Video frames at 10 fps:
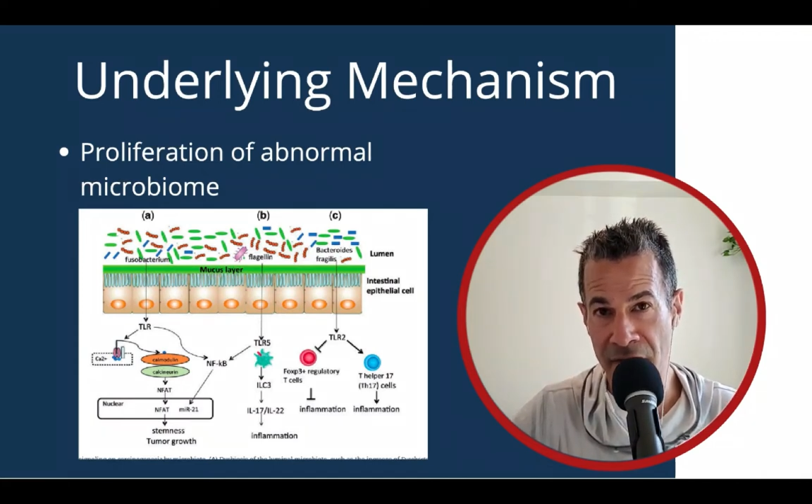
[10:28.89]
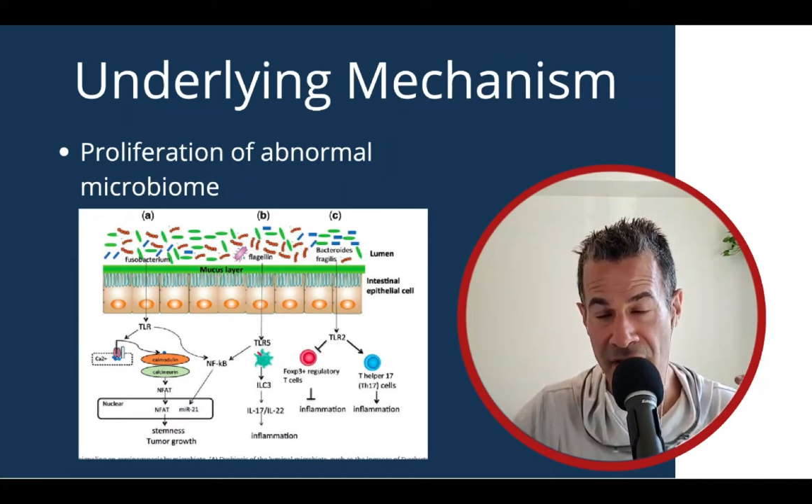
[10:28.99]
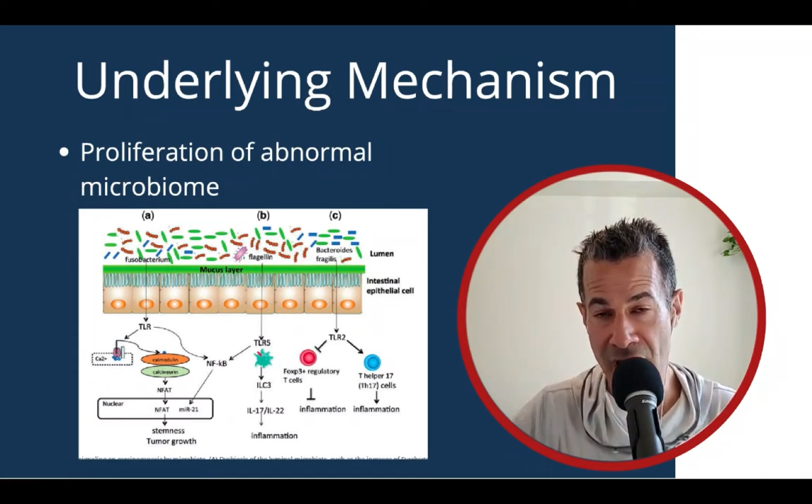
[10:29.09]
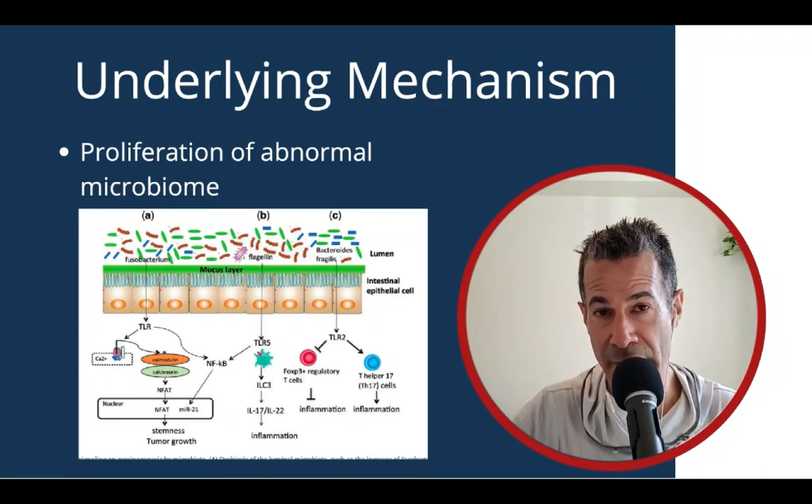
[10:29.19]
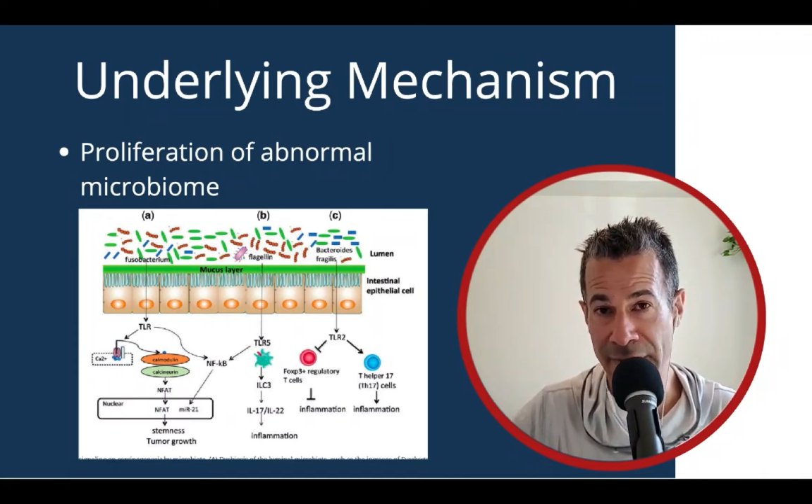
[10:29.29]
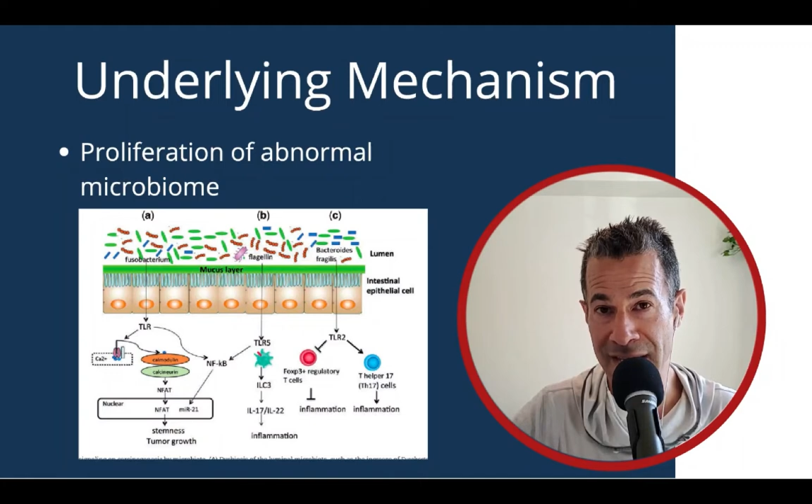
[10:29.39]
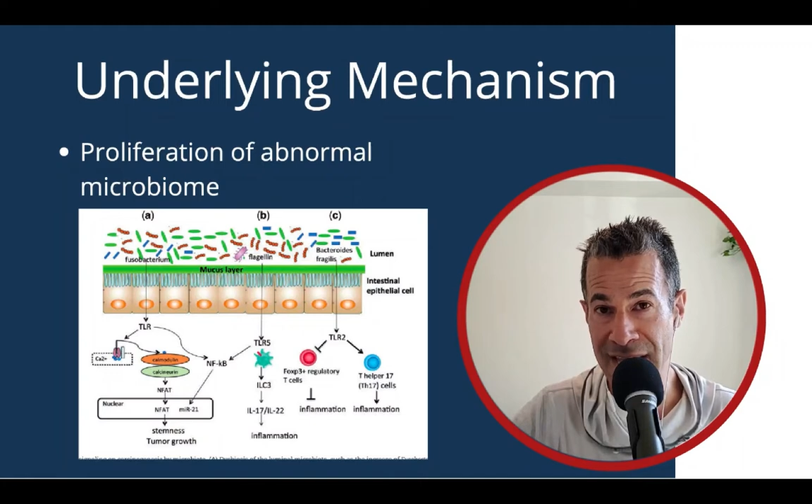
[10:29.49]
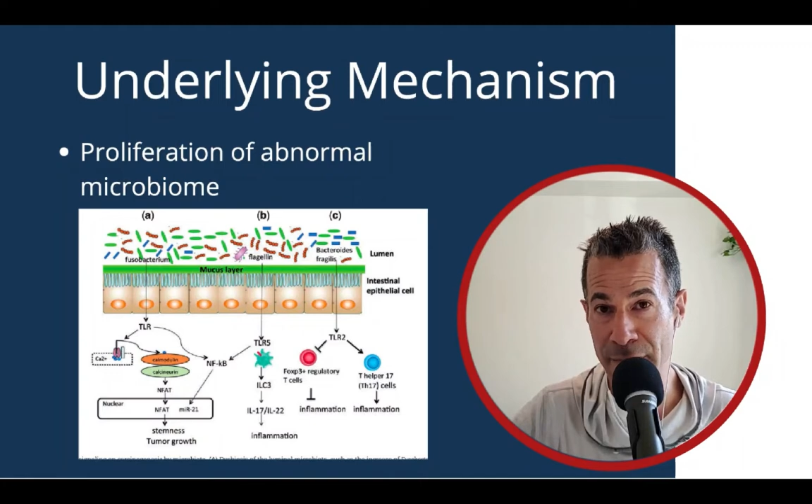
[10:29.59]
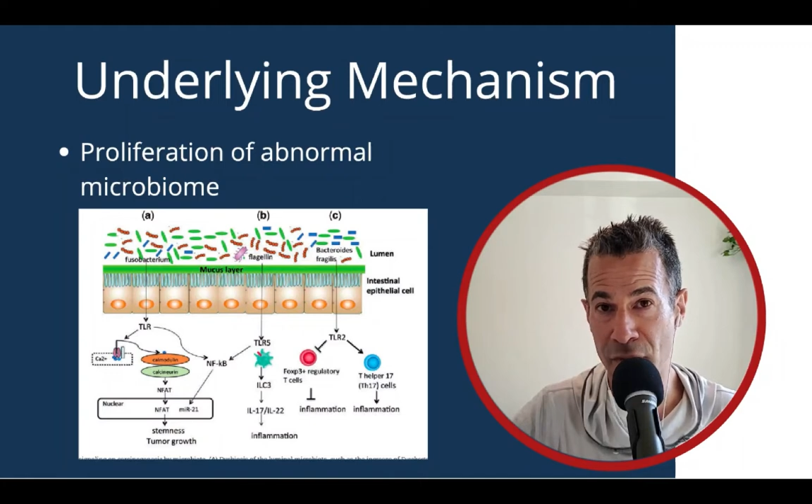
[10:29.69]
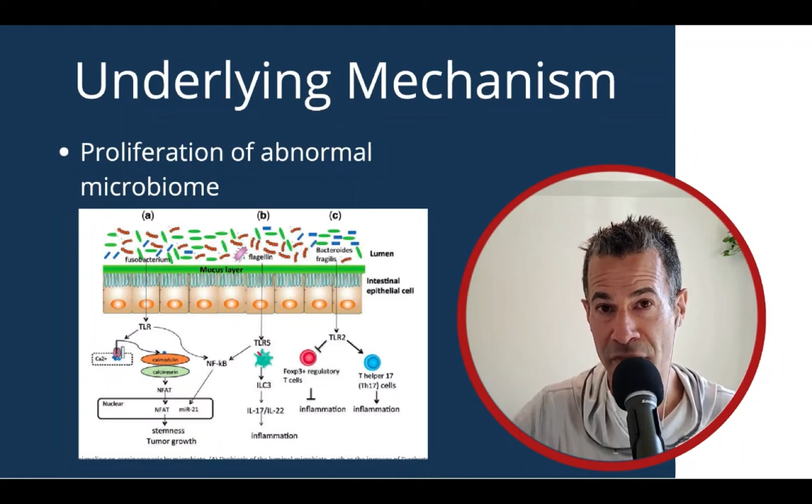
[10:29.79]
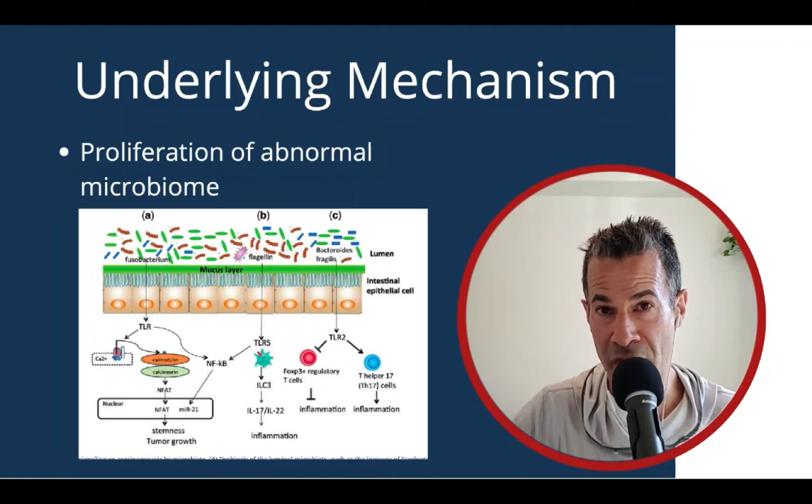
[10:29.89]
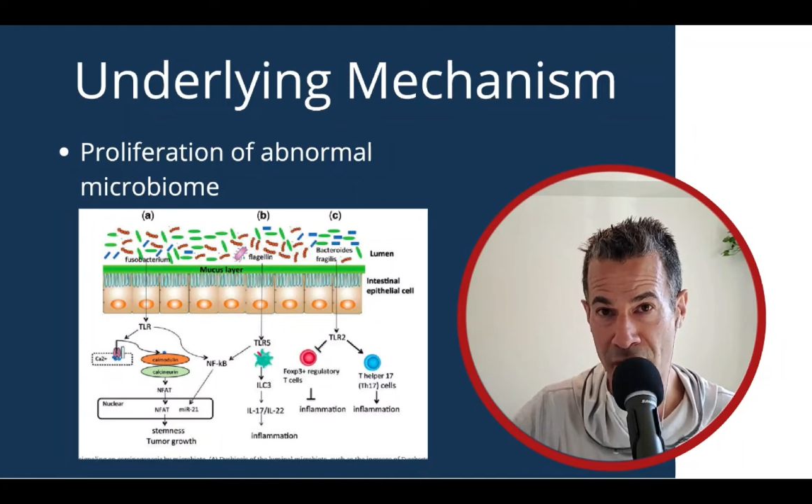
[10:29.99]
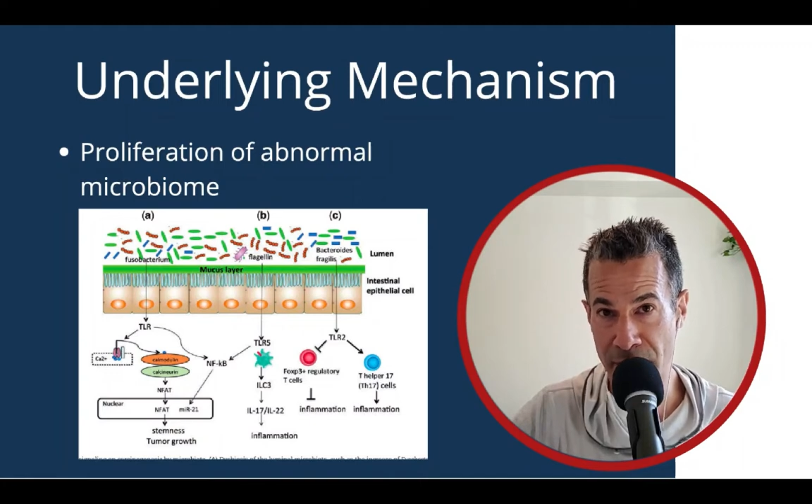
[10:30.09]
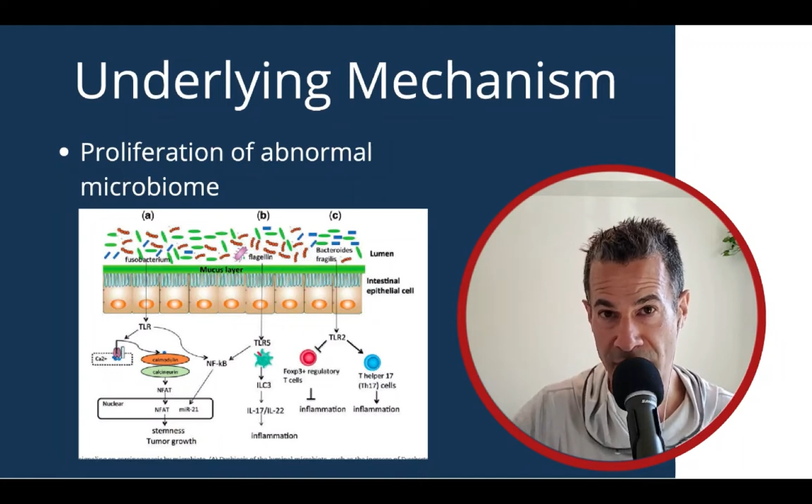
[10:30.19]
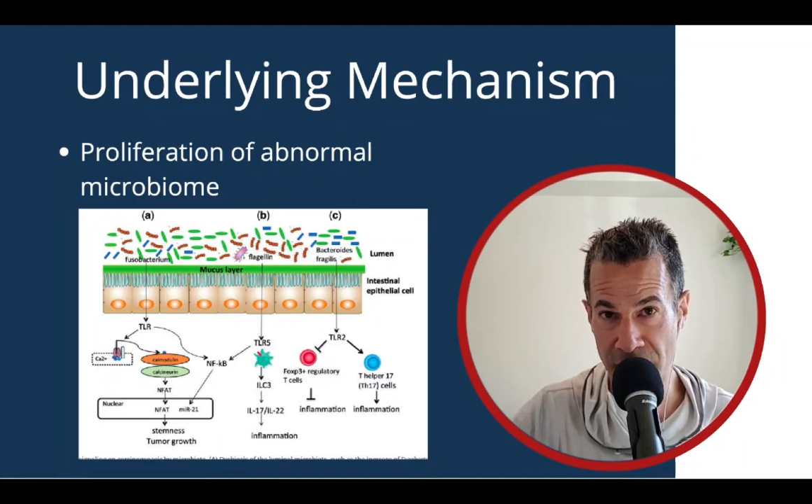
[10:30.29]
common
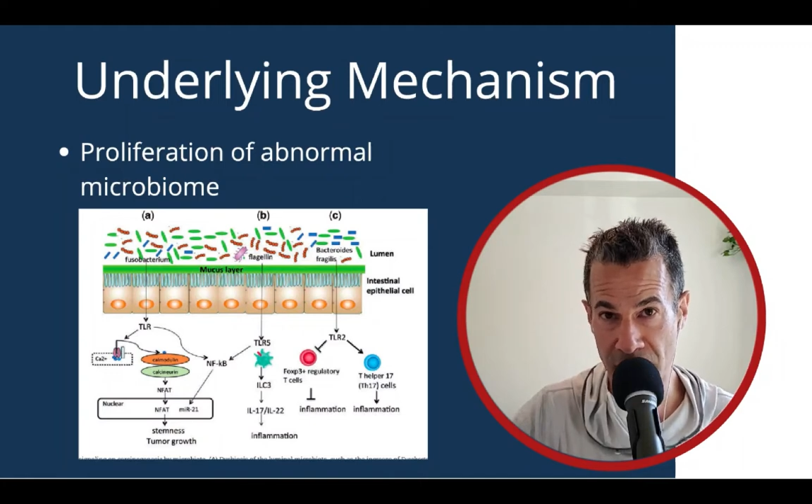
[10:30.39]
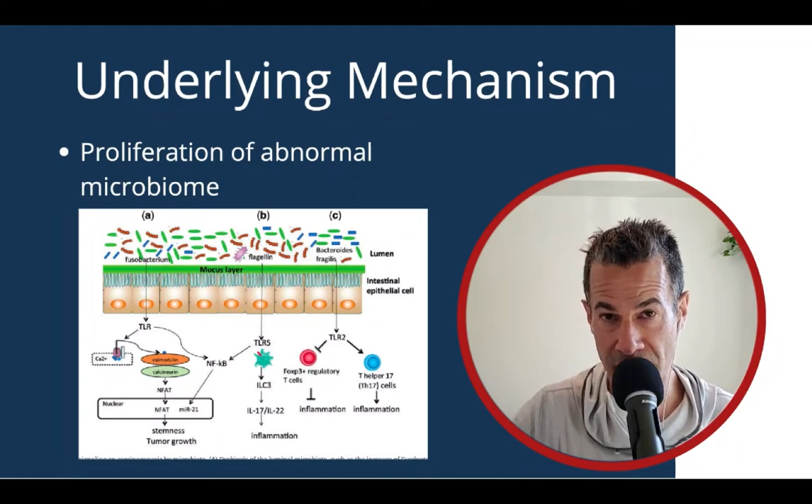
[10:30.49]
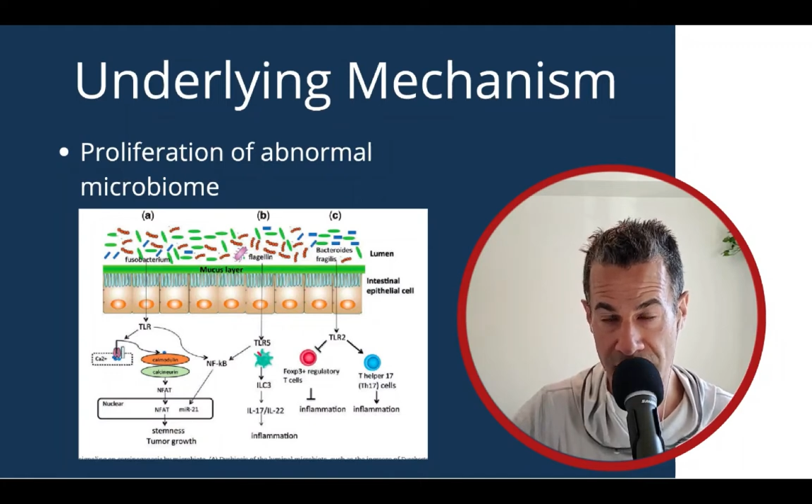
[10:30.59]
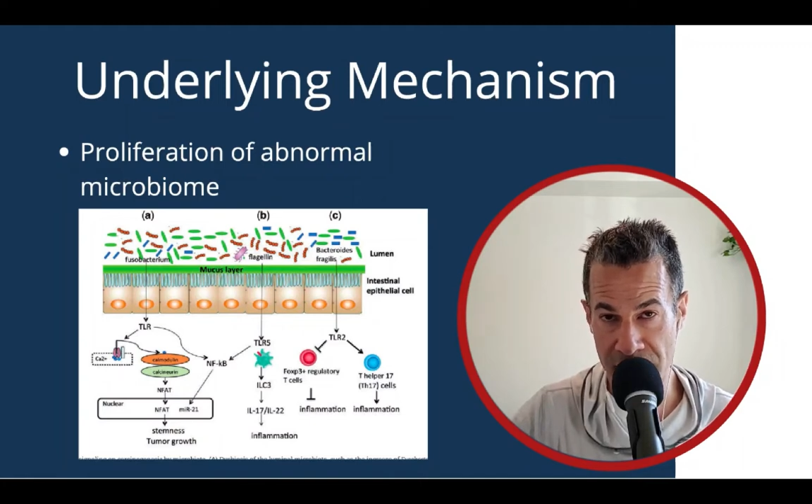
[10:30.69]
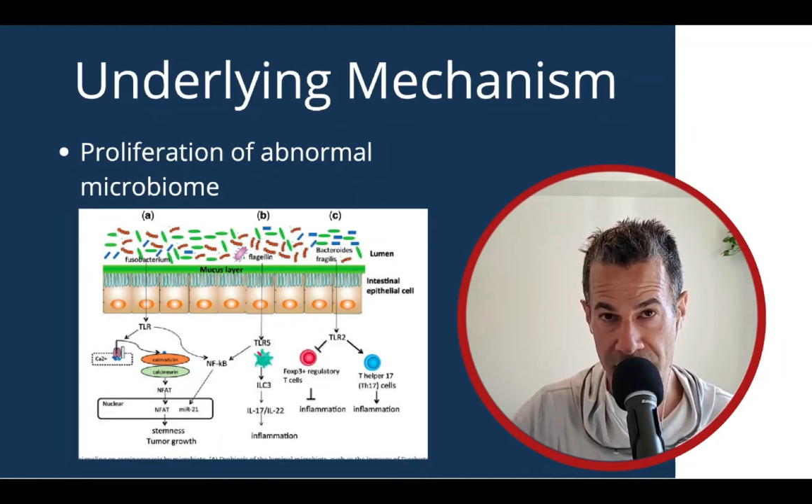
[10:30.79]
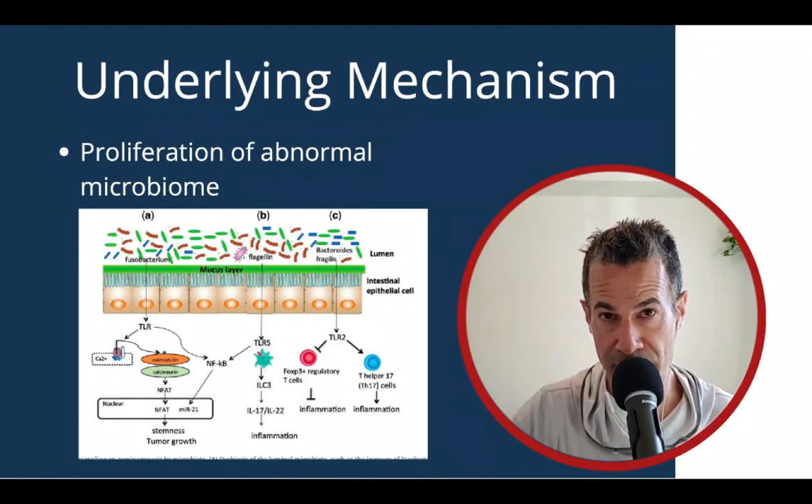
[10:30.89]
chemotherapy drugs.